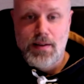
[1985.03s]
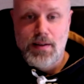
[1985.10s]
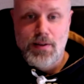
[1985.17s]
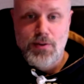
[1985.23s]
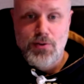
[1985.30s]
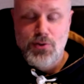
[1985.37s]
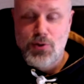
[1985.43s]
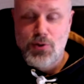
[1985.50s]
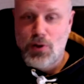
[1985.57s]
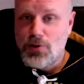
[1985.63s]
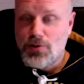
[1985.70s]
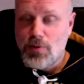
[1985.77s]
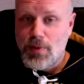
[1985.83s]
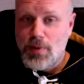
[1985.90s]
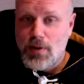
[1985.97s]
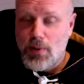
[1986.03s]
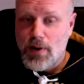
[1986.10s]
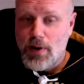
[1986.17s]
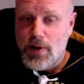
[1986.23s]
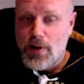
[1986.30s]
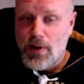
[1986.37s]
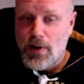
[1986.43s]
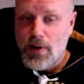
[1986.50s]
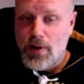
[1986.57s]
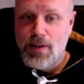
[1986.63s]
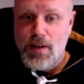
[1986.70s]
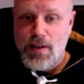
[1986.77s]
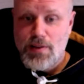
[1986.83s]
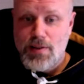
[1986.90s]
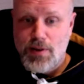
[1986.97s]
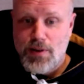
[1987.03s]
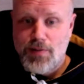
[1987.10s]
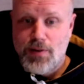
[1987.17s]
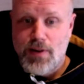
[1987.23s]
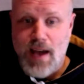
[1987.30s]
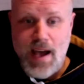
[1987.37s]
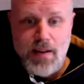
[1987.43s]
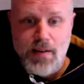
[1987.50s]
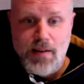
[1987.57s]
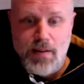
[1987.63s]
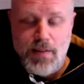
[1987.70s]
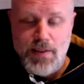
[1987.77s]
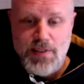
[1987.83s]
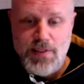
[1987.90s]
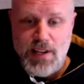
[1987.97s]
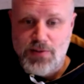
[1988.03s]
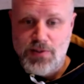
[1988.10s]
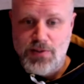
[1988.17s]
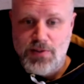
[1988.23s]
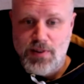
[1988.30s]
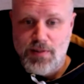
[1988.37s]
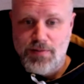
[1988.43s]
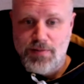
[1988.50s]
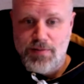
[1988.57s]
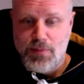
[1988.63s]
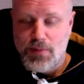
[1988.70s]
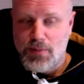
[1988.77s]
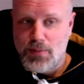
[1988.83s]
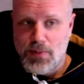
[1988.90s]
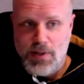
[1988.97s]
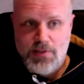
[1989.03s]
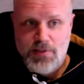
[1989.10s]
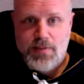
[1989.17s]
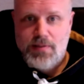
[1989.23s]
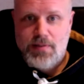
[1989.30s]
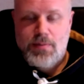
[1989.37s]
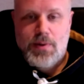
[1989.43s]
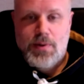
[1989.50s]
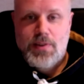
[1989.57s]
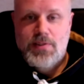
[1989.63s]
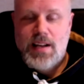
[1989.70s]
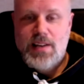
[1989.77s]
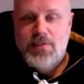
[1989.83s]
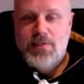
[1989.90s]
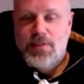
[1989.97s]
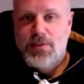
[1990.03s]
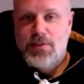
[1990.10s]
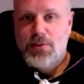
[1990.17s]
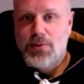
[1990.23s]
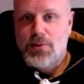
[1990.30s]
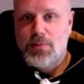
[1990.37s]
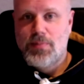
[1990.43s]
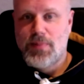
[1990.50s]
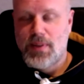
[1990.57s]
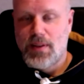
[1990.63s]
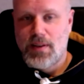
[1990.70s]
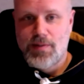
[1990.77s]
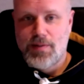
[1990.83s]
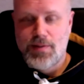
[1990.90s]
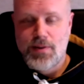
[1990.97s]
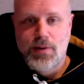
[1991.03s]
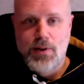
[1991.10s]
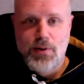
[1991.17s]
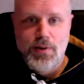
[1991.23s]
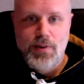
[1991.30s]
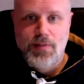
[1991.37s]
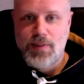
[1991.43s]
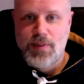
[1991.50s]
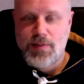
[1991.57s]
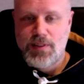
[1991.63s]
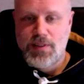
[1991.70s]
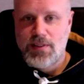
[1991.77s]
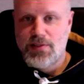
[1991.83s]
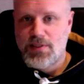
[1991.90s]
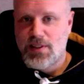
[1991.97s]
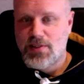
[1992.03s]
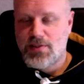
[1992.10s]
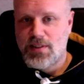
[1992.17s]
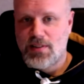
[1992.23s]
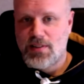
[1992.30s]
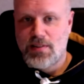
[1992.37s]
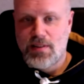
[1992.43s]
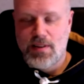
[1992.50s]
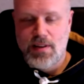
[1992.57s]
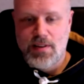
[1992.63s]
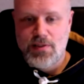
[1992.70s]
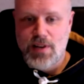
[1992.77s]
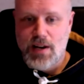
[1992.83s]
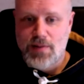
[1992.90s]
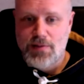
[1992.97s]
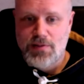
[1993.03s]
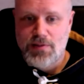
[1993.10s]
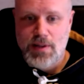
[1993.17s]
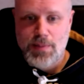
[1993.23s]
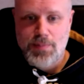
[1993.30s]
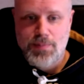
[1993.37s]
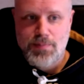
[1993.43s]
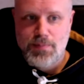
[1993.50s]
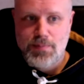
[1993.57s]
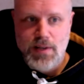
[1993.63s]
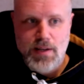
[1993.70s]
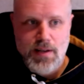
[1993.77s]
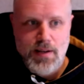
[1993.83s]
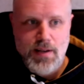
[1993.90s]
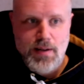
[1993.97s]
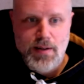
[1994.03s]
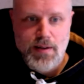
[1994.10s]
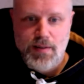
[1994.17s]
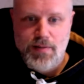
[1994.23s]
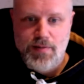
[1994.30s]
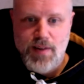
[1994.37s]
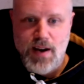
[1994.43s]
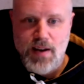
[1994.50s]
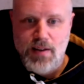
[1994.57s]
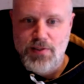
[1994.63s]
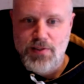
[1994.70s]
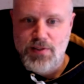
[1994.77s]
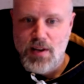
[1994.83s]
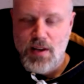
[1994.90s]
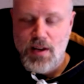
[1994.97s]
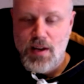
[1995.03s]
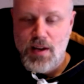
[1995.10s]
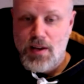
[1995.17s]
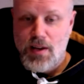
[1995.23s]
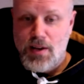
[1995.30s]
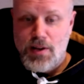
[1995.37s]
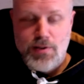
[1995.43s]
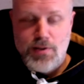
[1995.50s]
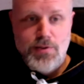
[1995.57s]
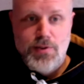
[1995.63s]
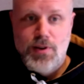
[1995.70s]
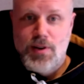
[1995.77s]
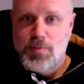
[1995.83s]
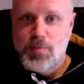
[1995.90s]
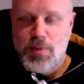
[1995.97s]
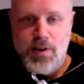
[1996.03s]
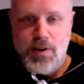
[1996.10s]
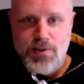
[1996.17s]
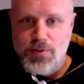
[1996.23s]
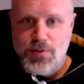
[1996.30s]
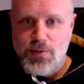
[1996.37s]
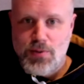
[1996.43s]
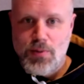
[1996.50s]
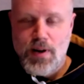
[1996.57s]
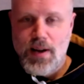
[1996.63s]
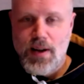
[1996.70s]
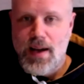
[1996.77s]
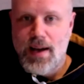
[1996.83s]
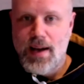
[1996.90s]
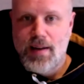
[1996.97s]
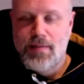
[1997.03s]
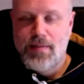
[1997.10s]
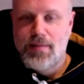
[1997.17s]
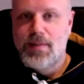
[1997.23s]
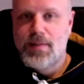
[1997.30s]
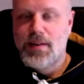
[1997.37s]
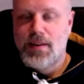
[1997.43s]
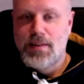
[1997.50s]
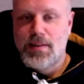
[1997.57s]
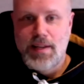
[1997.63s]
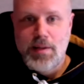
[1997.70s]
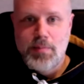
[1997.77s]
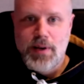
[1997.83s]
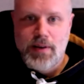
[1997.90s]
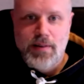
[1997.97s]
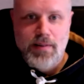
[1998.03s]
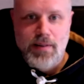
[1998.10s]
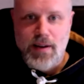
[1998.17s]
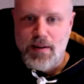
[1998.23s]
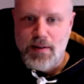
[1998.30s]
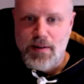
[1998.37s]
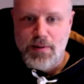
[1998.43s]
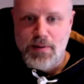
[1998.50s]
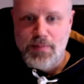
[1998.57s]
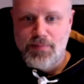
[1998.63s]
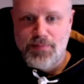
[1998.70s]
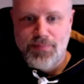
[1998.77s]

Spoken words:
should also be aware of. So if you're adding all this extra stuff, what does it actually do? And if you're loading 15, 16 JavaScript files just because you want to have a date picker, I don't know,